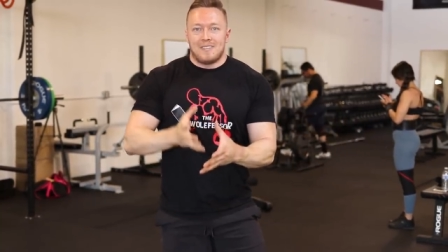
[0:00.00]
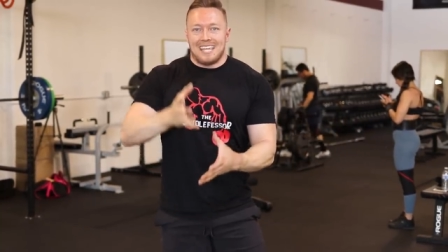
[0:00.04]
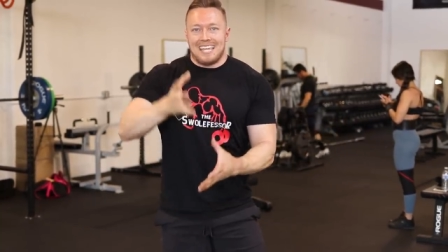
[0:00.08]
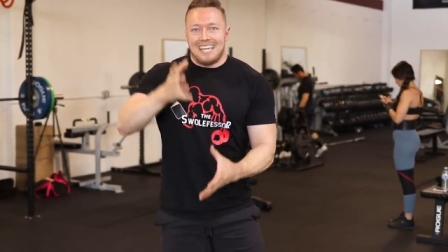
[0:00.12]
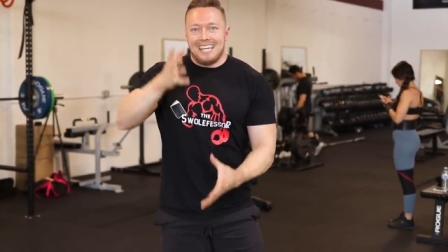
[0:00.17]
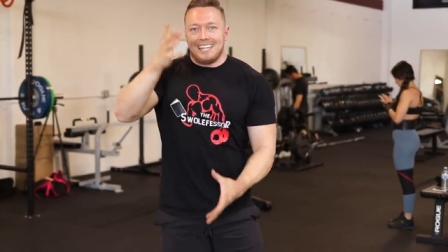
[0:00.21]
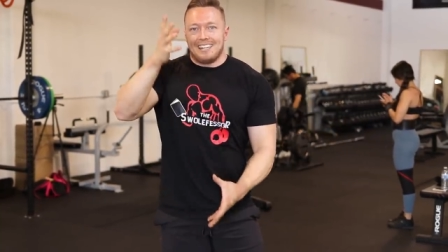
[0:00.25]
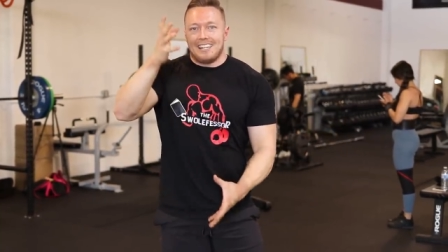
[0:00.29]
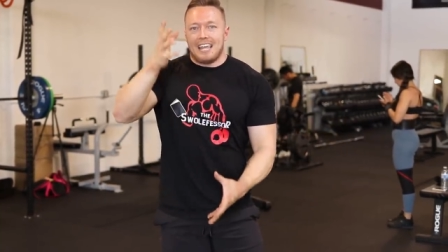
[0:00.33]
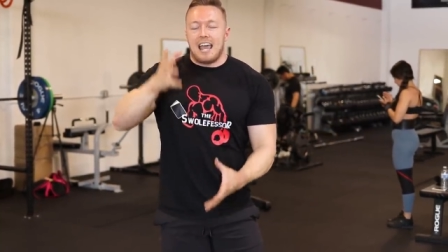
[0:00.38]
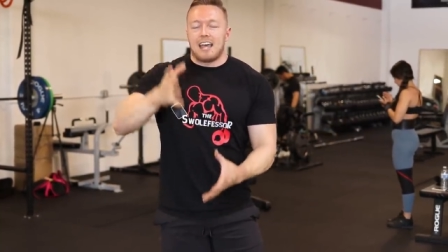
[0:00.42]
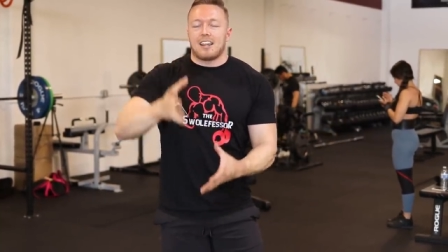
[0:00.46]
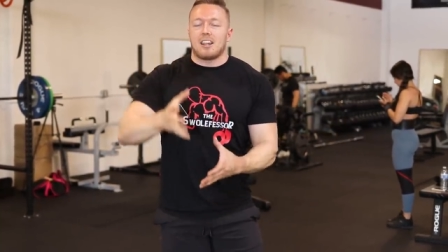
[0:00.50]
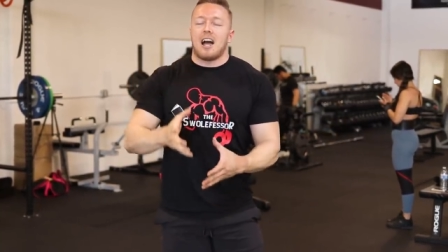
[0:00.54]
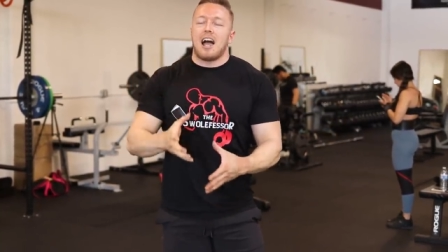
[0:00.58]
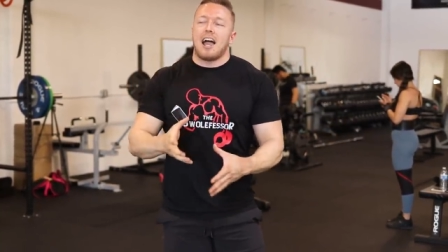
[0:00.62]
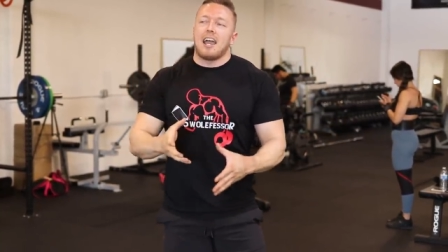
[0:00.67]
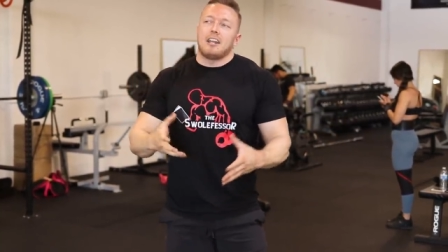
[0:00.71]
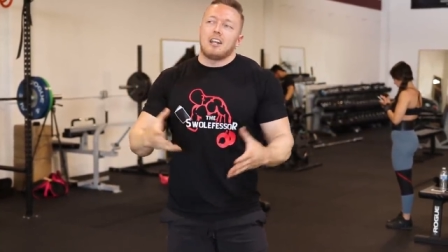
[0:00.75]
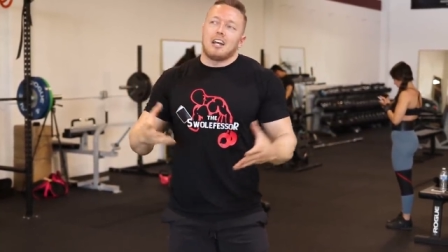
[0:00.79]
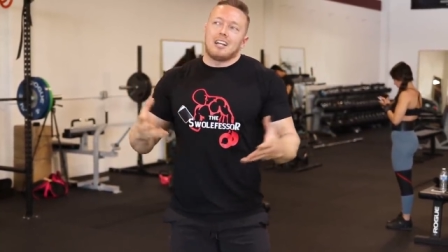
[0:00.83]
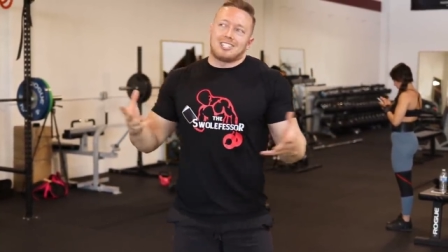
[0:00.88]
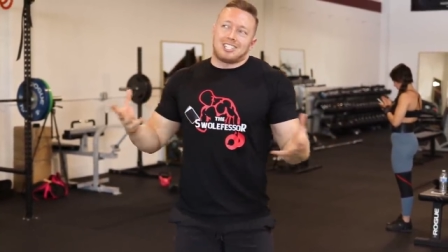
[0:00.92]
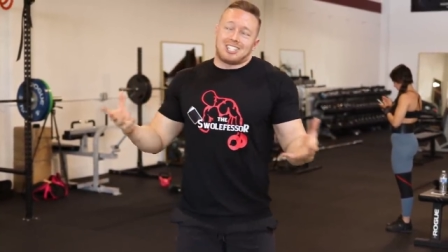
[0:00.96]
in that
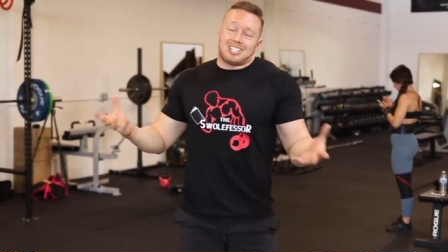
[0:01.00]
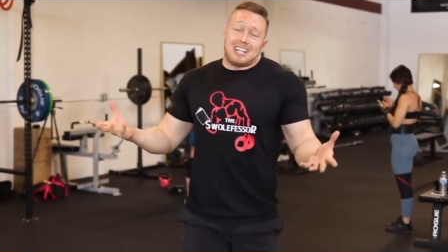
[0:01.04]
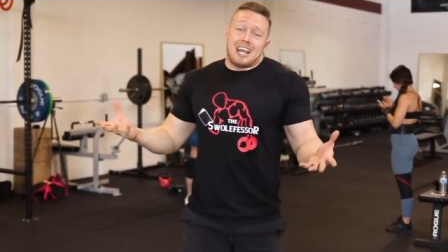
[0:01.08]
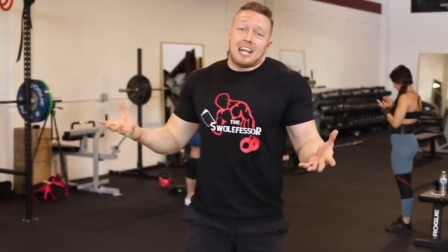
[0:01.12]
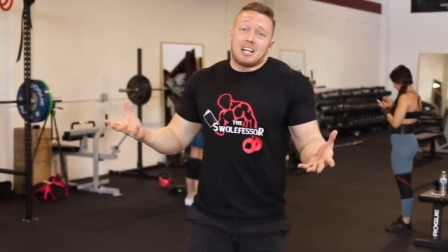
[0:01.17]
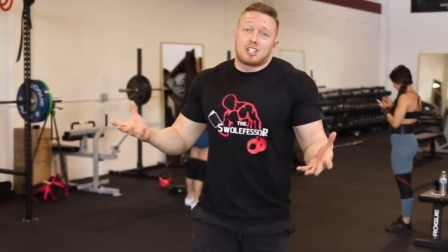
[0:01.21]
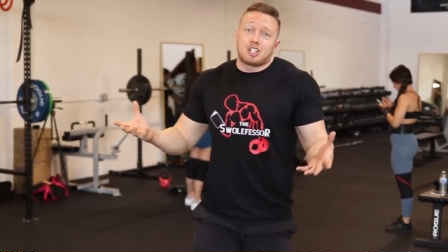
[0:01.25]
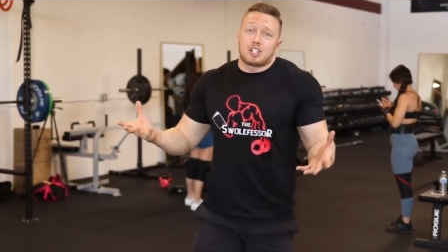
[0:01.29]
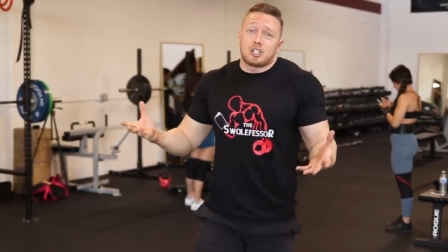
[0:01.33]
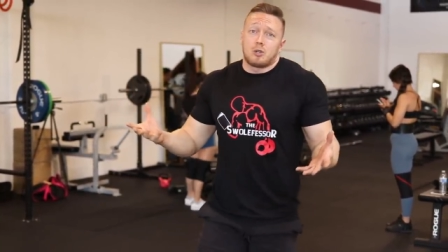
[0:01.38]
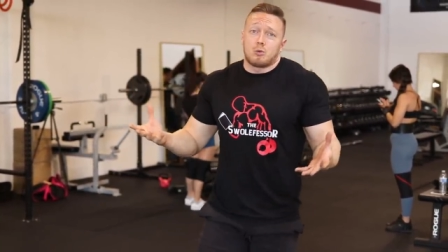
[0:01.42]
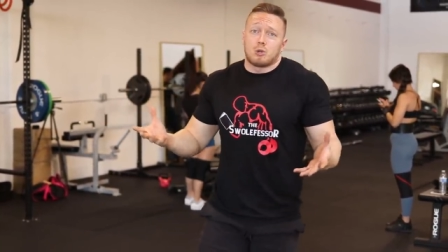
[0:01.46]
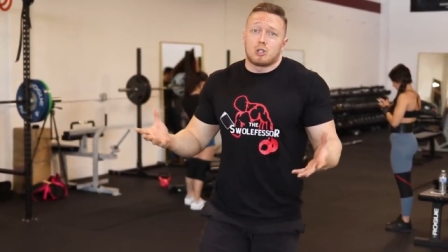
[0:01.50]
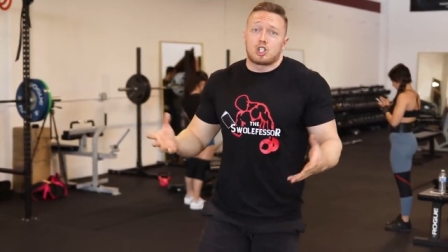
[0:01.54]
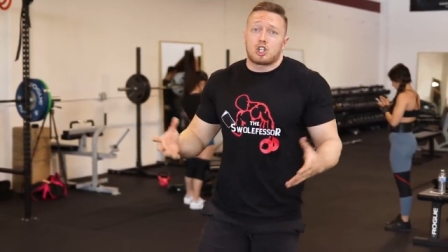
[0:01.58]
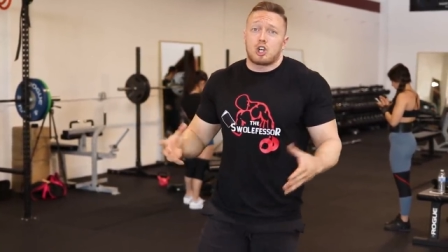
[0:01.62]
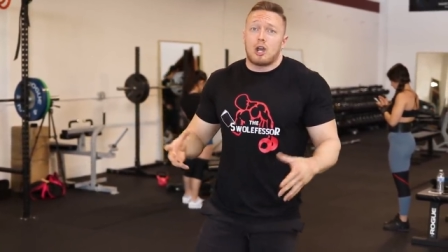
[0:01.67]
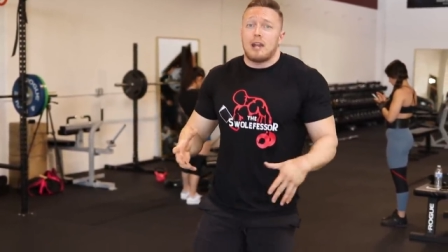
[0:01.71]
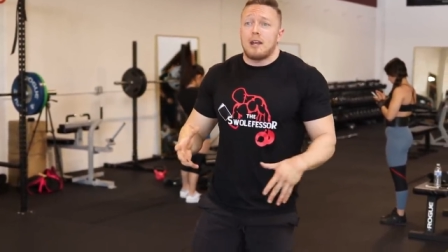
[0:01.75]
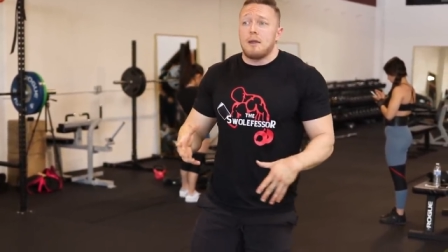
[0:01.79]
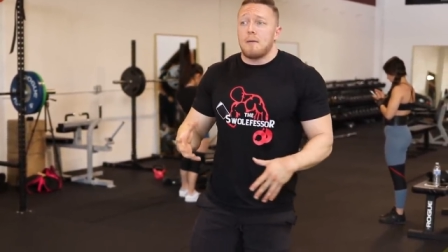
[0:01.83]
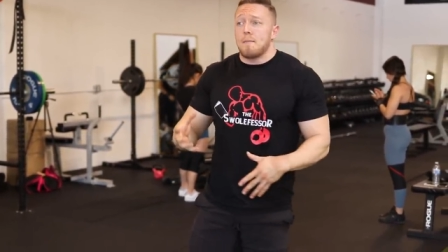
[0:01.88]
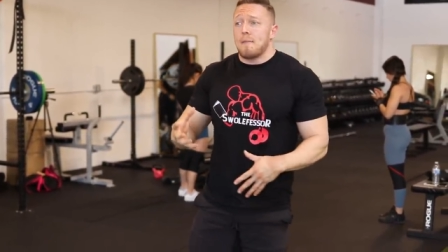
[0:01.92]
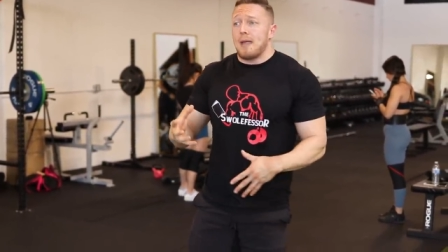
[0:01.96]
line. Essentially, we're trying to